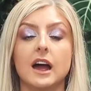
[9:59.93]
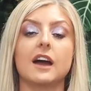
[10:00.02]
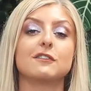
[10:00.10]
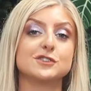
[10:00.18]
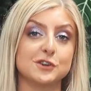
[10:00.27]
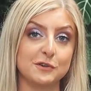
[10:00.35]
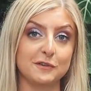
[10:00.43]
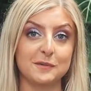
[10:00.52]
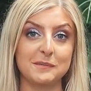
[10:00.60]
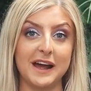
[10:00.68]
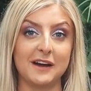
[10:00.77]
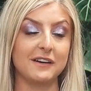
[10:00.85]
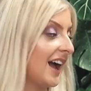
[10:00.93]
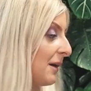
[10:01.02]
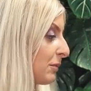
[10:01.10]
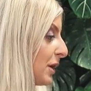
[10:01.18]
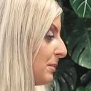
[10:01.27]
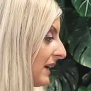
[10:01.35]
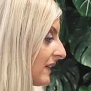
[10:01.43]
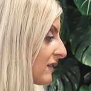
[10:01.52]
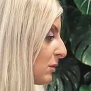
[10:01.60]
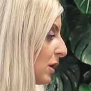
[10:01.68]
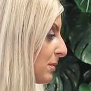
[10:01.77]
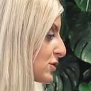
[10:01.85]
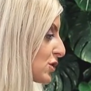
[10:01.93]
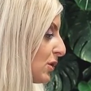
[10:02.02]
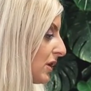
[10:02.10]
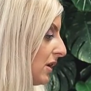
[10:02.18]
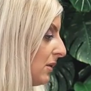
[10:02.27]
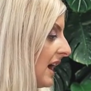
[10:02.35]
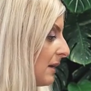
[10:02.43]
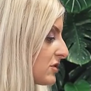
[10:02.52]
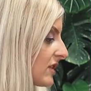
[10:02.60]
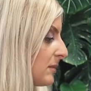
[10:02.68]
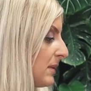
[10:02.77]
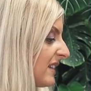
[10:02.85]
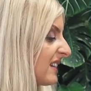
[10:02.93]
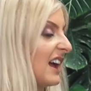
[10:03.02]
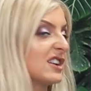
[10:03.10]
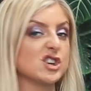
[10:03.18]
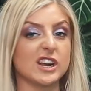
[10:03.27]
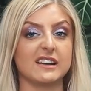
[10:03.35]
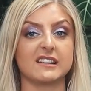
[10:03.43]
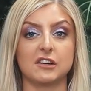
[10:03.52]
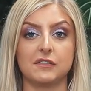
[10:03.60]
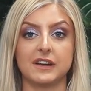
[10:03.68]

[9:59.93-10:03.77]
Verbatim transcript: I have two of them now. I'm gonna pick this one up and show you. I'm just a bit scared shitless of